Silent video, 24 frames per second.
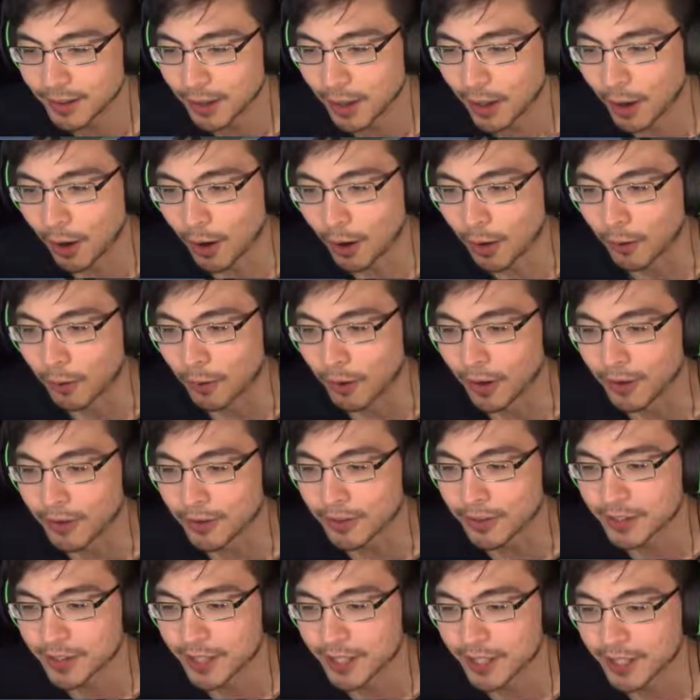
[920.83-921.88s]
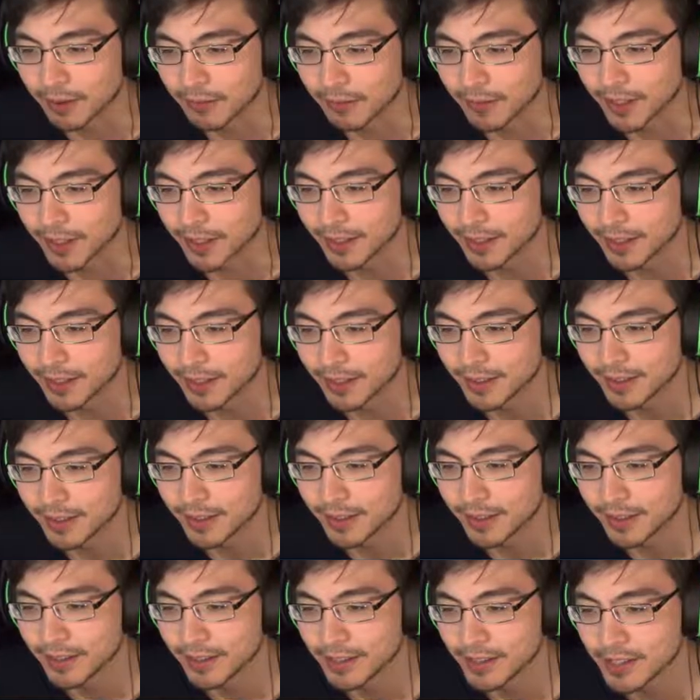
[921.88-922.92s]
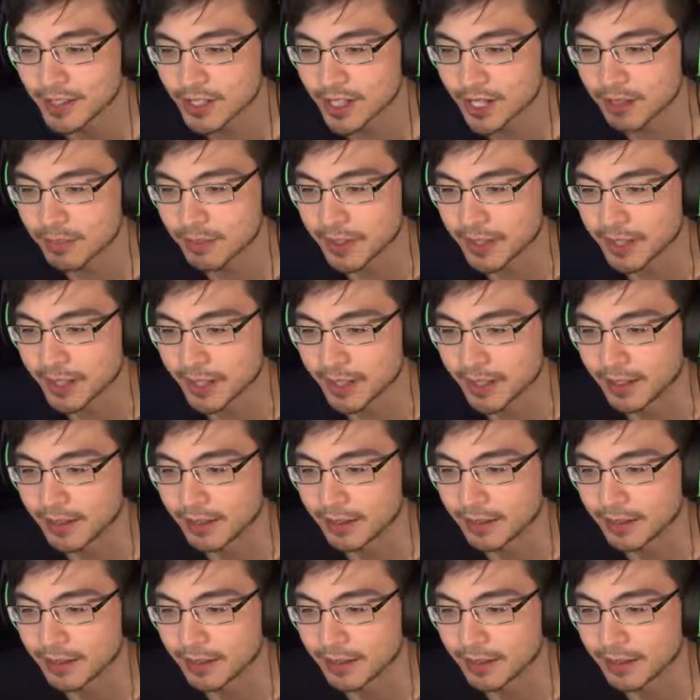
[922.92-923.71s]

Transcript: Oh, are you kidding me? He's gotta be dead.